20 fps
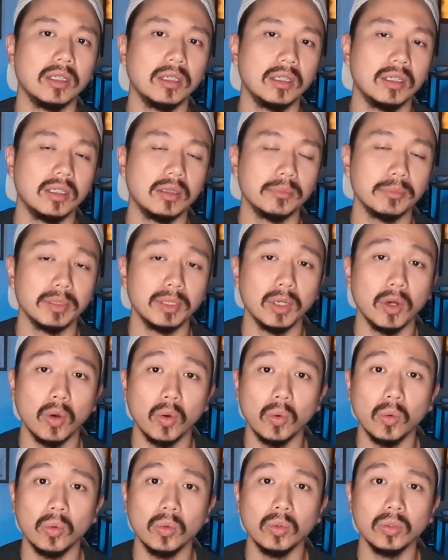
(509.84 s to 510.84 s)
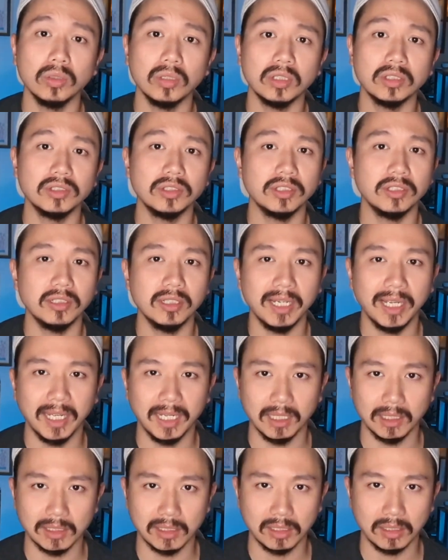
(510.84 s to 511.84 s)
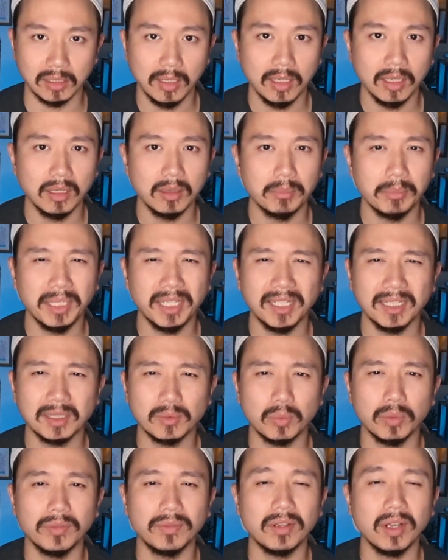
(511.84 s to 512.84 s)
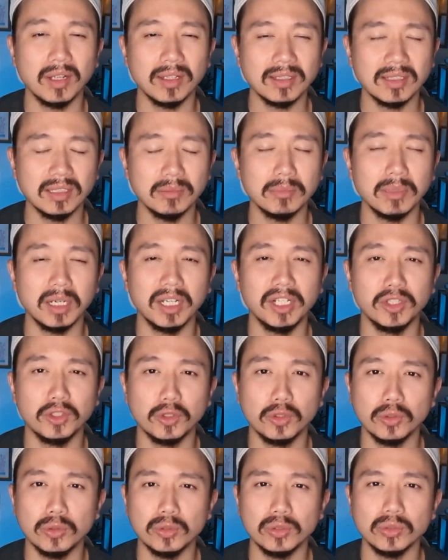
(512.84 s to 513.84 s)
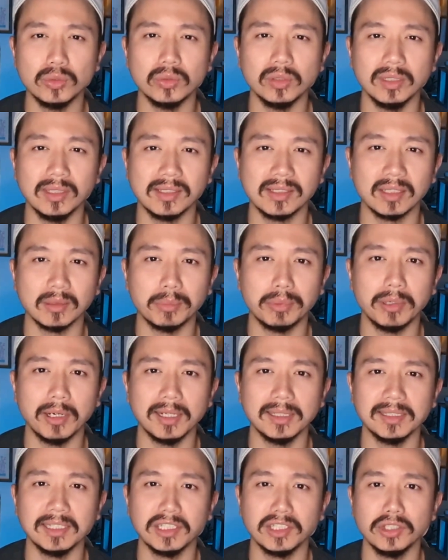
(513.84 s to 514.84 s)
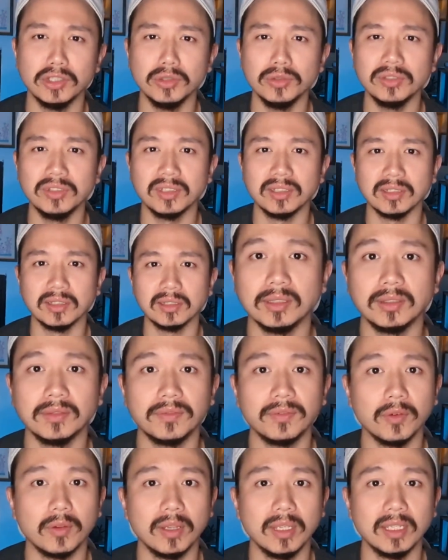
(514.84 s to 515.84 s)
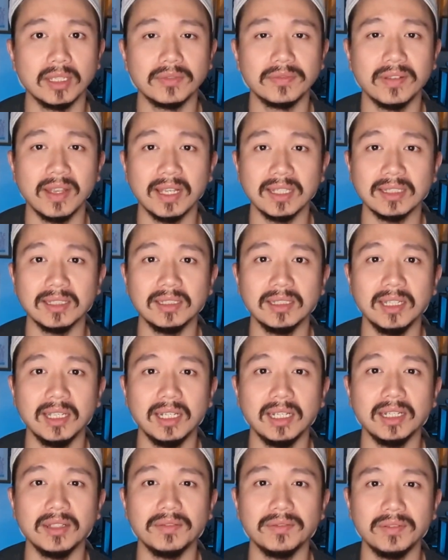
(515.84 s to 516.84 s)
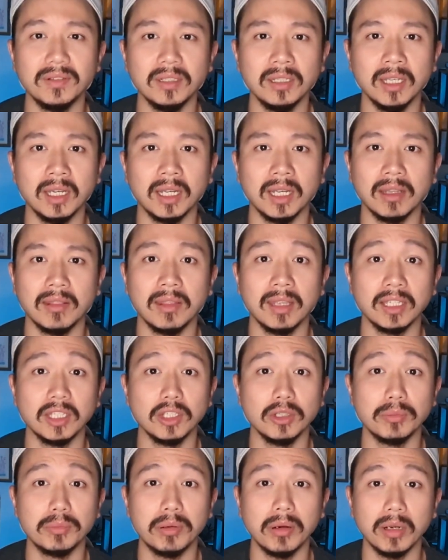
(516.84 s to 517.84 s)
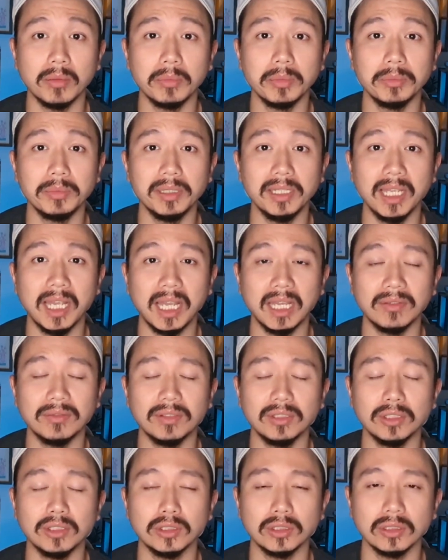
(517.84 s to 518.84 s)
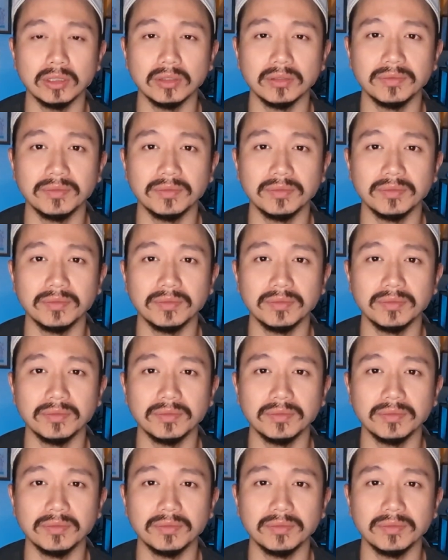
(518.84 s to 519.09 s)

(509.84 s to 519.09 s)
but hold on to your hats, because we've got some unusual and surprising uses for these fascinating fungi that you probably haven't heard of.